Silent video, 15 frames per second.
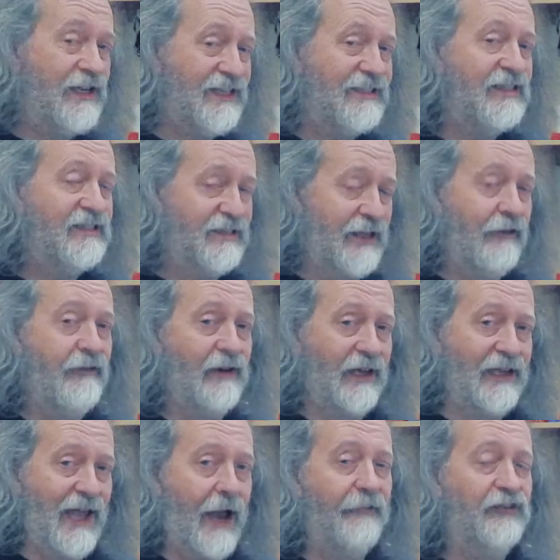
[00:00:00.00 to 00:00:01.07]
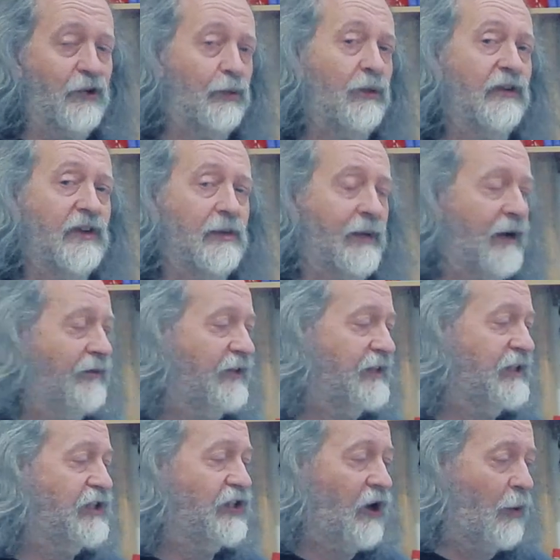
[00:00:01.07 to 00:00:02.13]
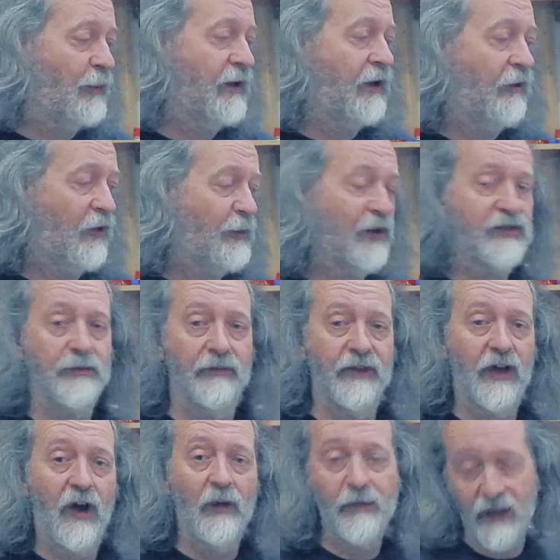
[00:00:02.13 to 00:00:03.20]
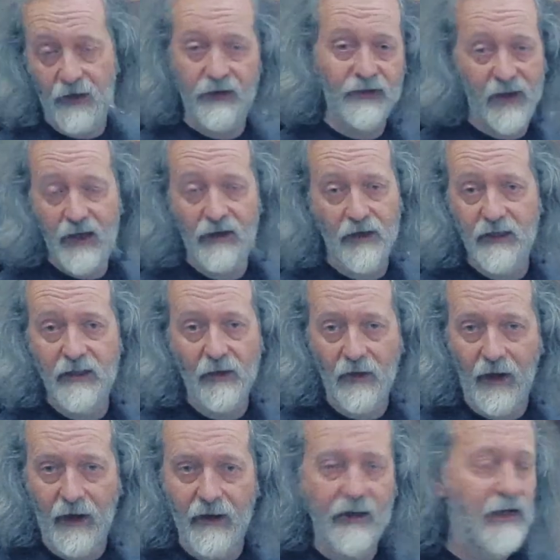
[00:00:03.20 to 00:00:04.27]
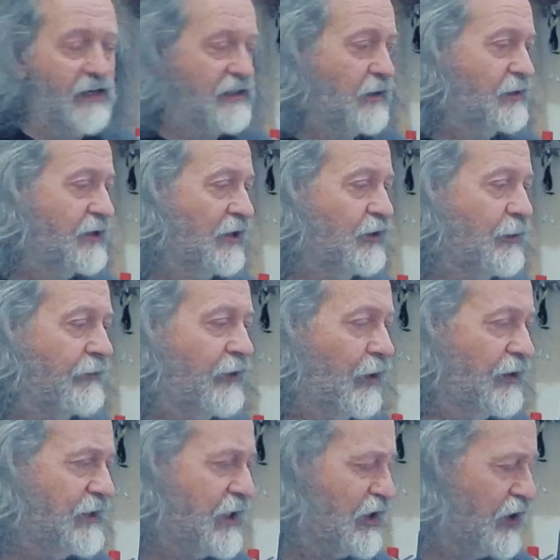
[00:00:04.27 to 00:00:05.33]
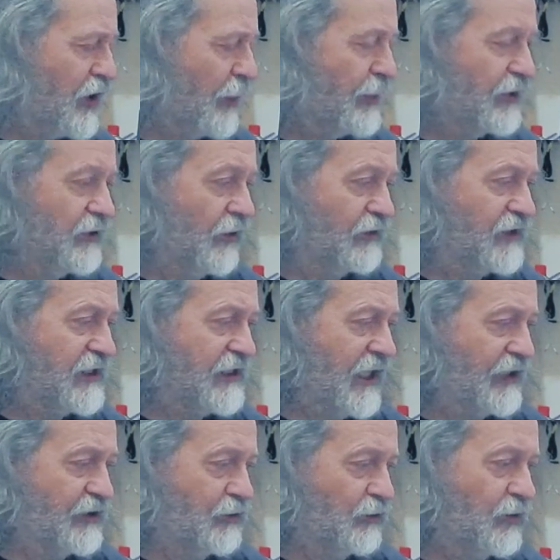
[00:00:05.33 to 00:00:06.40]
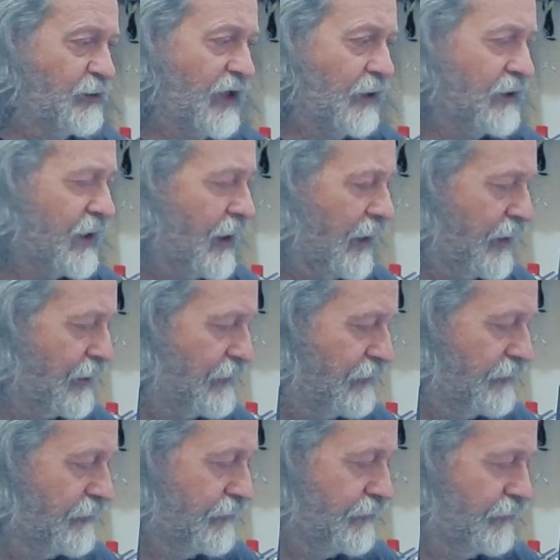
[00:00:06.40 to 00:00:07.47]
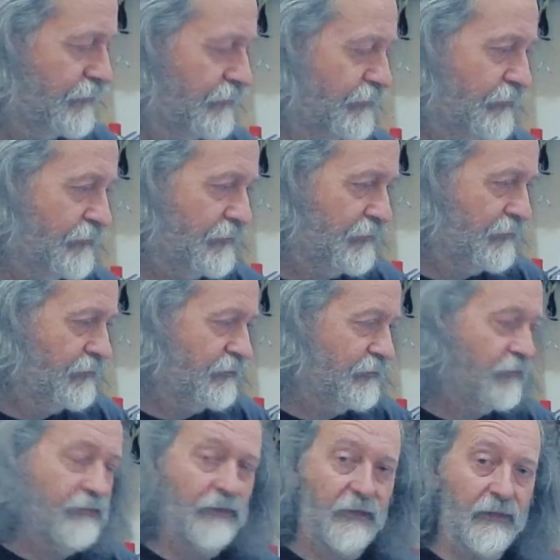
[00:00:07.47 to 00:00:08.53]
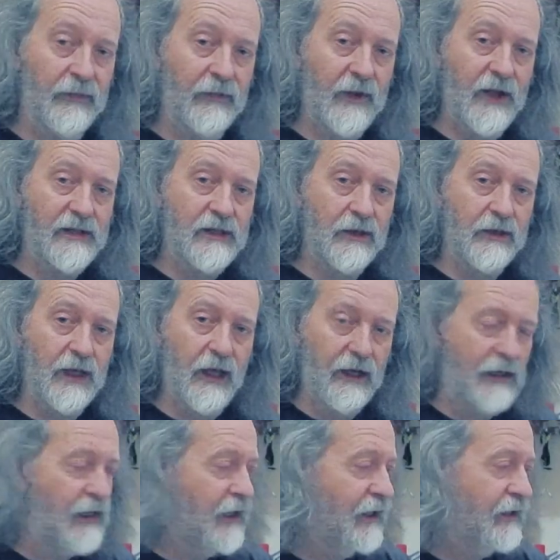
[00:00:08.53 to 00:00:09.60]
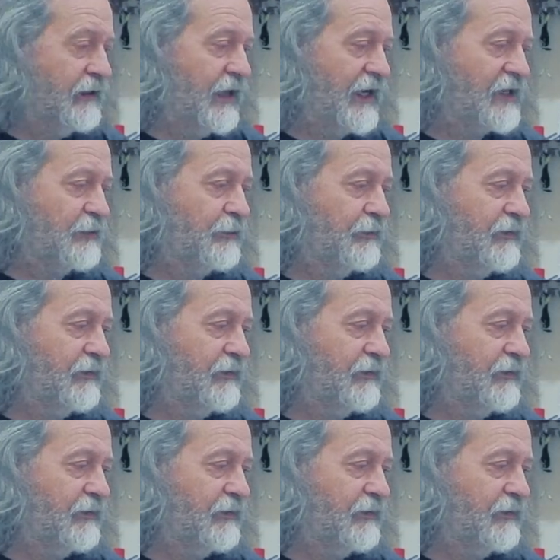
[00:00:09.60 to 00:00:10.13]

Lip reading: necessarily have to worry about the D sharp being on the bottom of the harmony, because they're going to do that. So as long as we've got a D sharp and not a D natural, we'll be okay. That's okay. Next